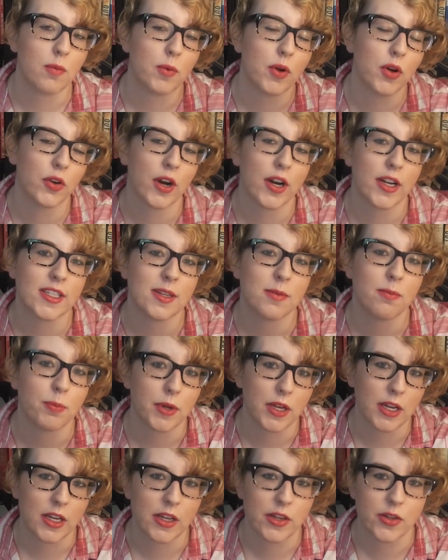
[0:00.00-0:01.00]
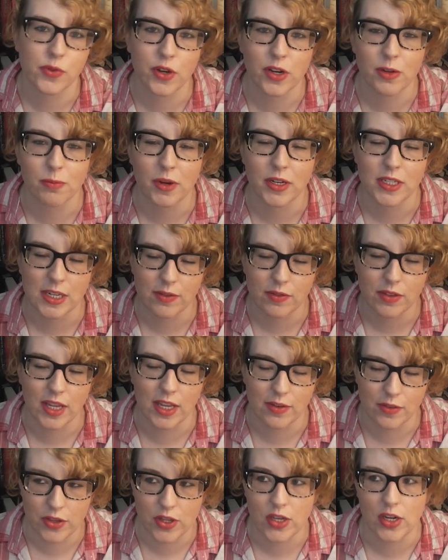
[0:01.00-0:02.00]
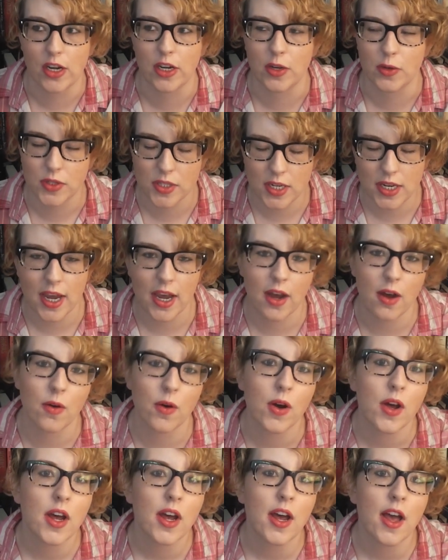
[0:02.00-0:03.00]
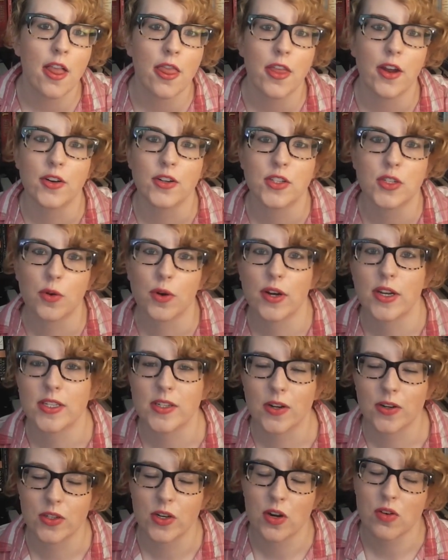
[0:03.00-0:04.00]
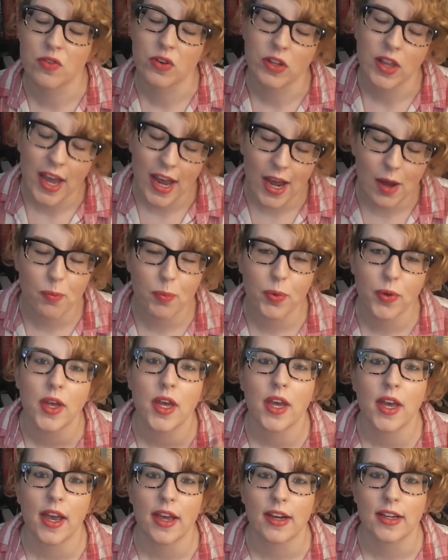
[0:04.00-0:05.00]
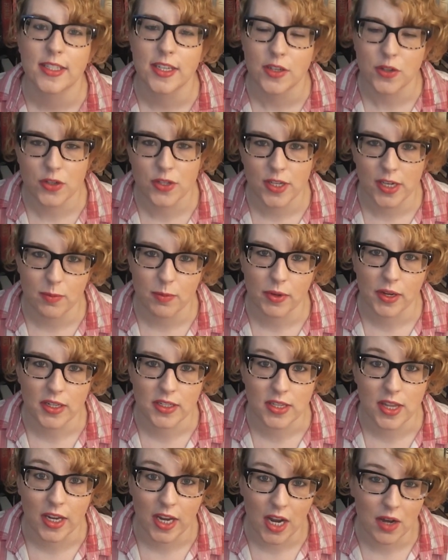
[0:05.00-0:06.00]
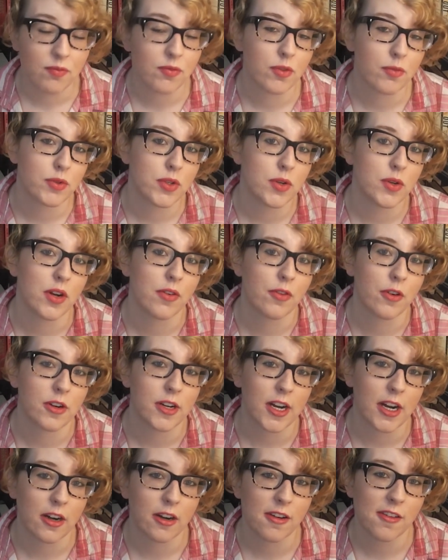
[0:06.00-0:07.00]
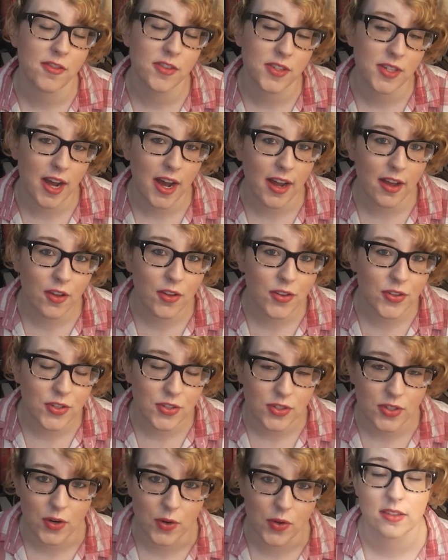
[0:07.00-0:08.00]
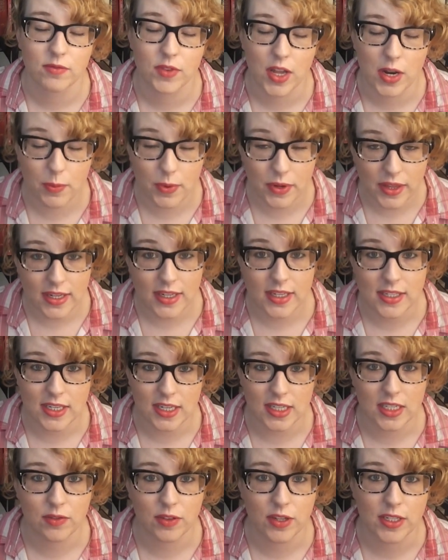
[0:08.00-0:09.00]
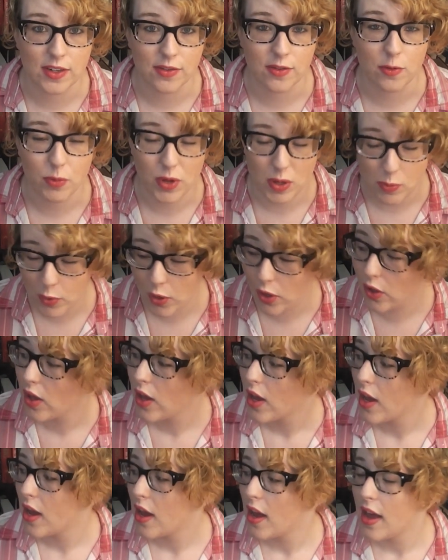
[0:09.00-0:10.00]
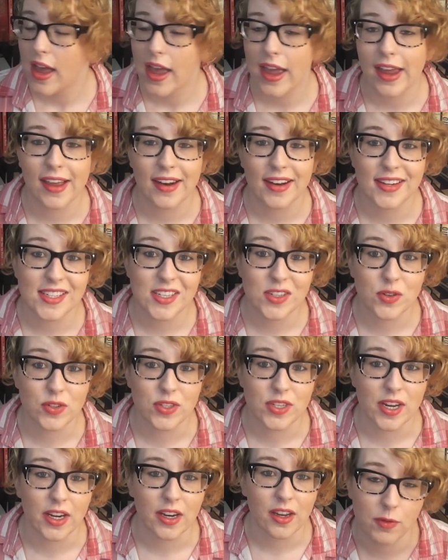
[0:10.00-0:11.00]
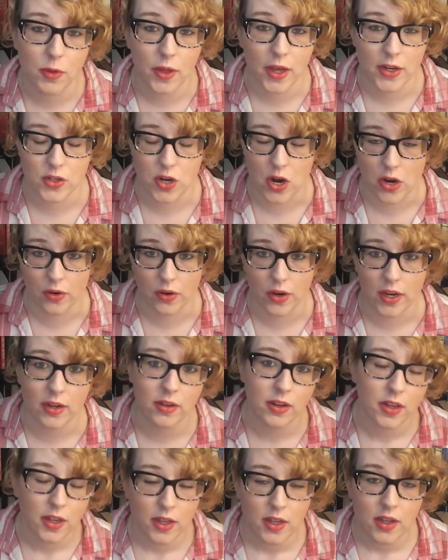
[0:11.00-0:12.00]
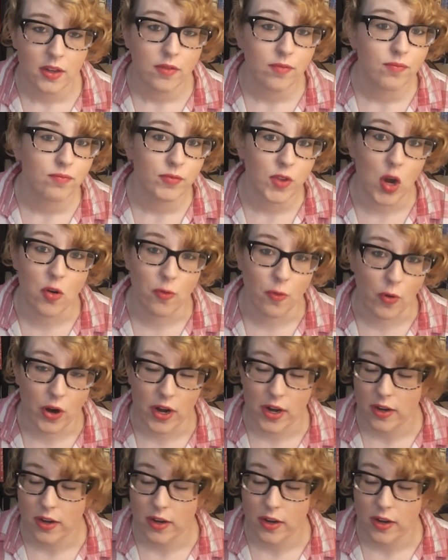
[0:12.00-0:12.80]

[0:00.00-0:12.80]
and Will Grayson B is written by David Levithan, and you see how their stories start to overlap, and it's interesting because they come from two different narrative styles, so they're really distinctively different people, and it's interesting. If you like John Green, go for